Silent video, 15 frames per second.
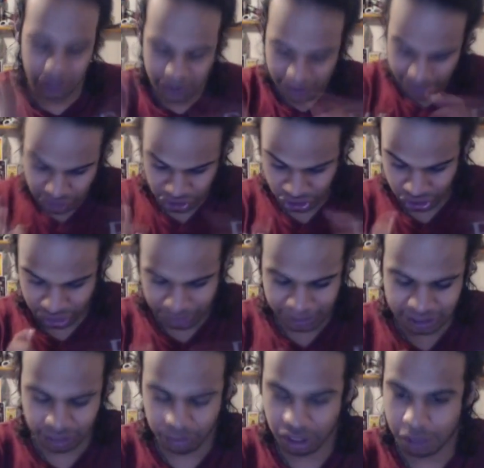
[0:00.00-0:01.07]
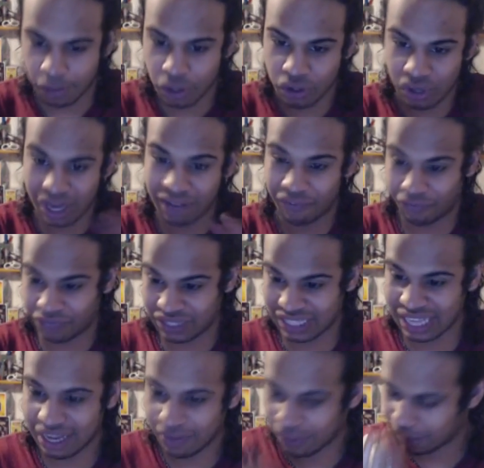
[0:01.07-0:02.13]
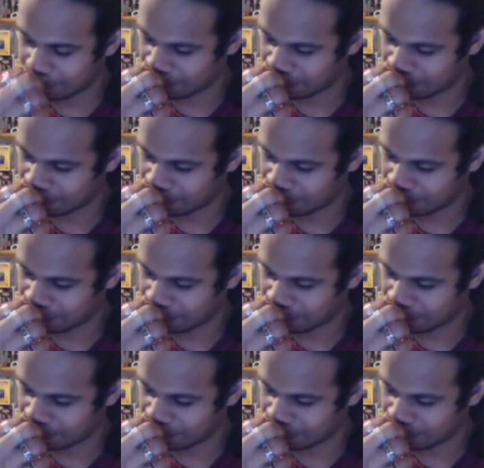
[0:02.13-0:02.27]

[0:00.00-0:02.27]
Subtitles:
She starts messing with the computer, trying to save it.